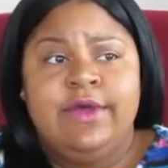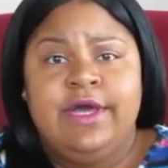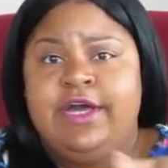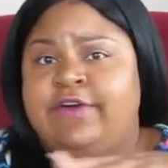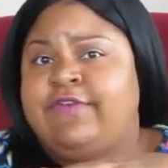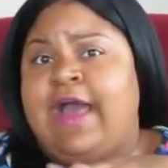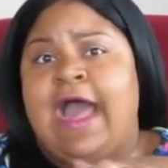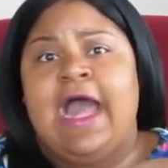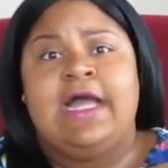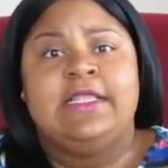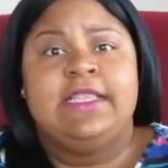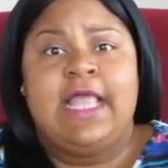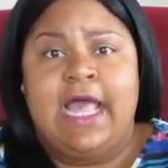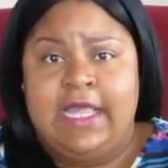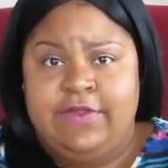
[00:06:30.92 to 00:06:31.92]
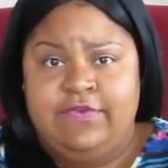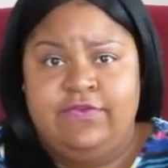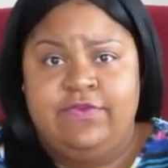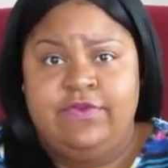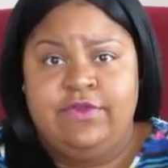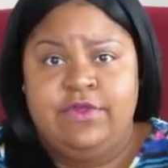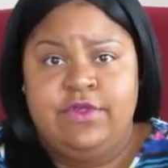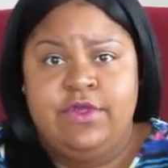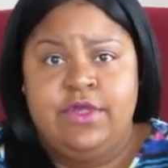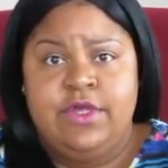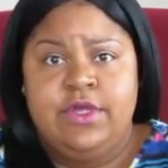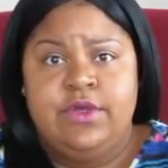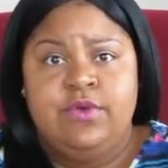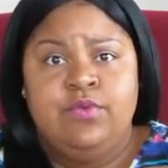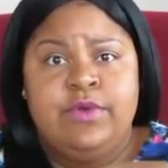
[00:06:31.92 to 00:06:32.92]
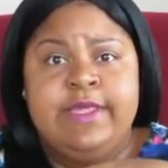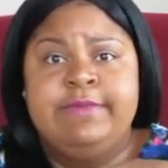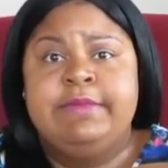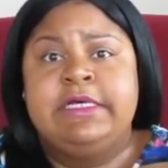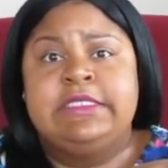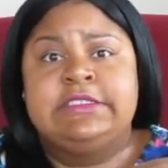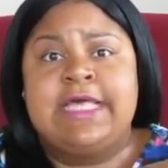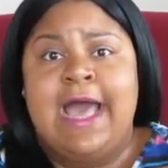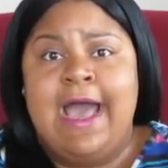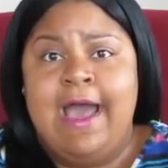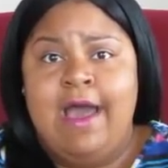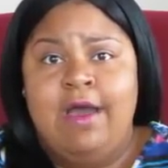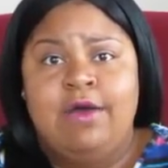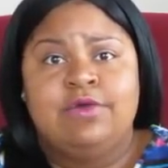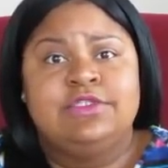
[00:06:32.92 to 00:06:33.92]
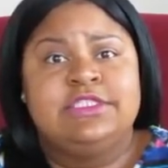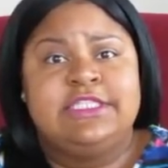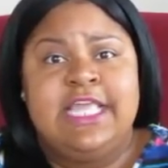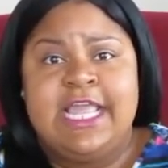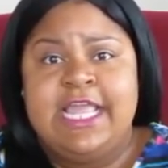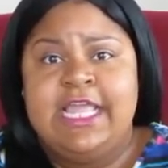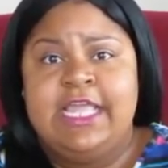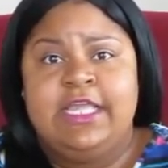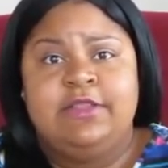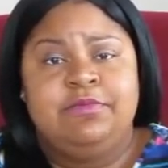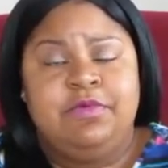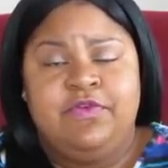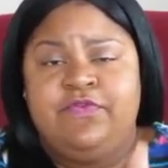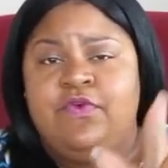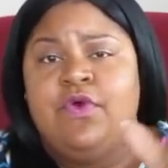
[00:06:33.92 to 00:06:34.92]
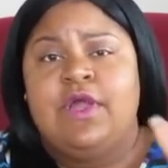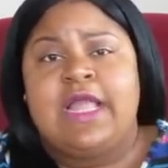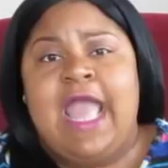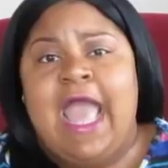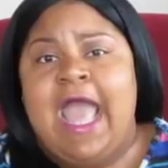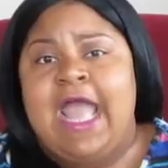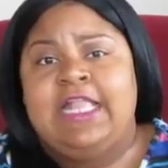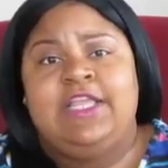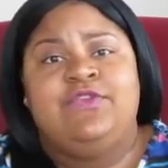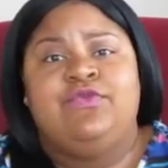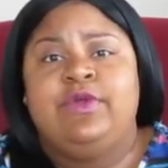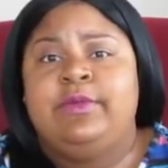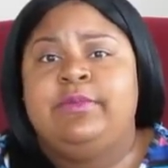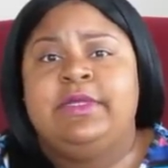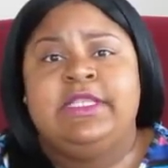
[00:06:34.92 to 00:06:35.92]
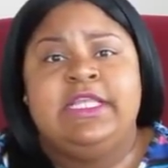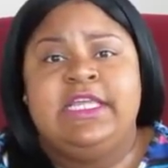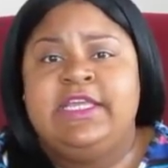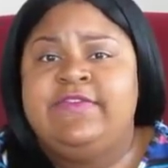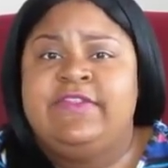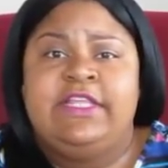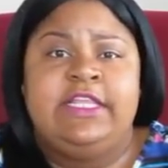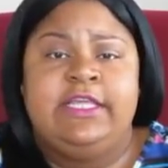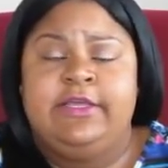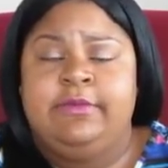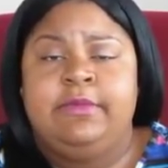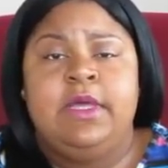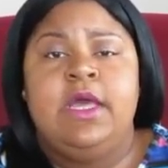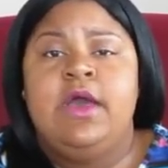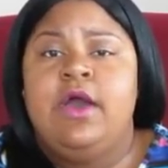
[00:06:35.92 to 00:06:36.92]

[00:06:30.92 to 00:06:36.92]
of our life, we must all stand before God if we believed in him